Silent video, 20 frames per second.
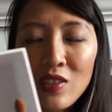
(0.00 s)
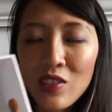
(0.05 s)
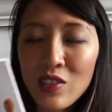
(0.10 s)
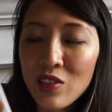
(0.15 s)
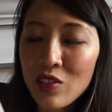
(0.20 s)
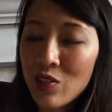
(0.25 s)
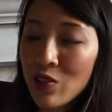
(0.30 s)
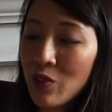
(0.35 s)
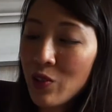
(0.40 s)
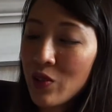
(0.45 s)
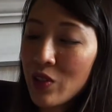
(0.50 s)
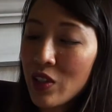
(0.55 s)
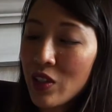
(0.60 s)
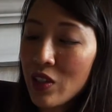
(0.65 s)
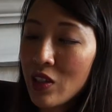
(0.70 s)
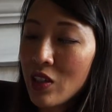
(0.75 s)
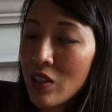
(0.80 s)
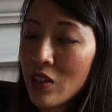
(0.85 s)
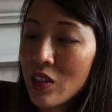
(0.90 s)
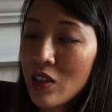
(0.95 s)
So
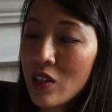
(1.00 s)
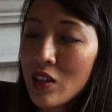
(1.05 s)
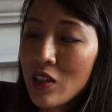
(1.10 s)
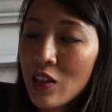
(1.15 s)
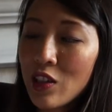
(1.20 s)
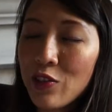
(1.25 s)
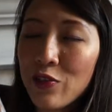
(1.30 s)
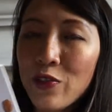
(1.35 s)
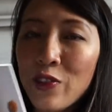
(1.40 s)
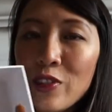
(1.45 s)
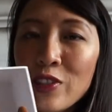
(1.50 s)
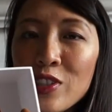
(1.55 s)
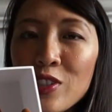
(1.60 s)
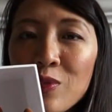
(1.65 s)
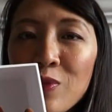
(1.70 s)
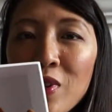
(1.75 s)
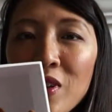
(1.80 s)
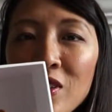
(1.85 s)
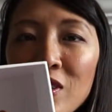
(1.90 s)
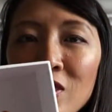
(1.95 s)
the first
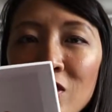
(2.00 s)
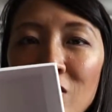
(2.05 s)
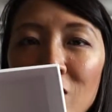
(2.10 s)
one, the